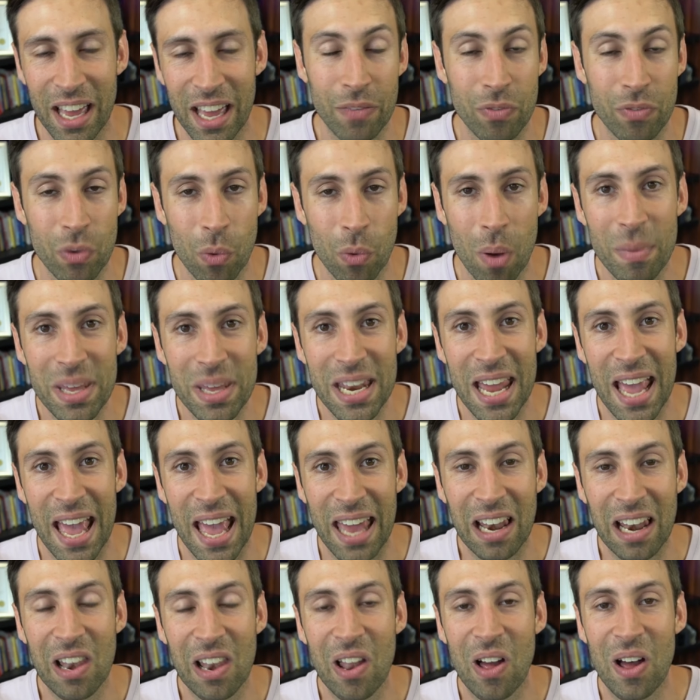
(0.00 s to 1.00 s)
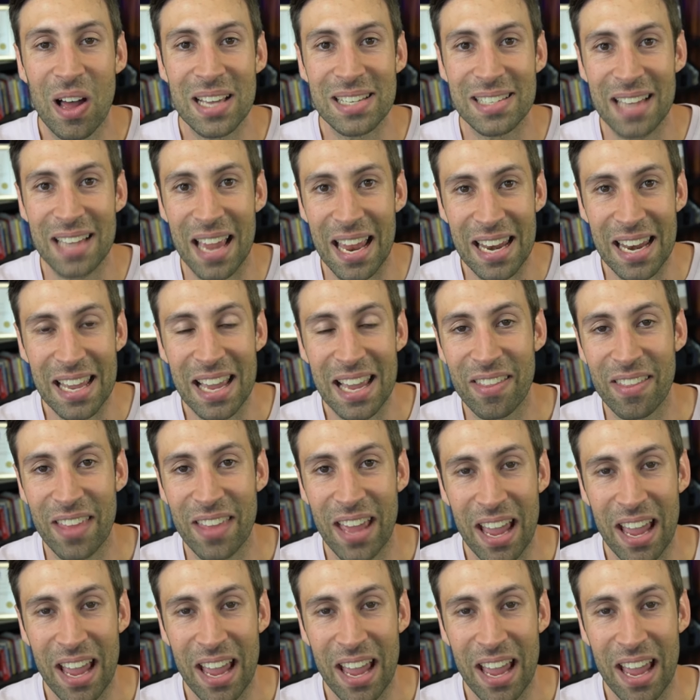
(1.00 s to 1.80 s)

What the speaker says: And if you want me to analyze any other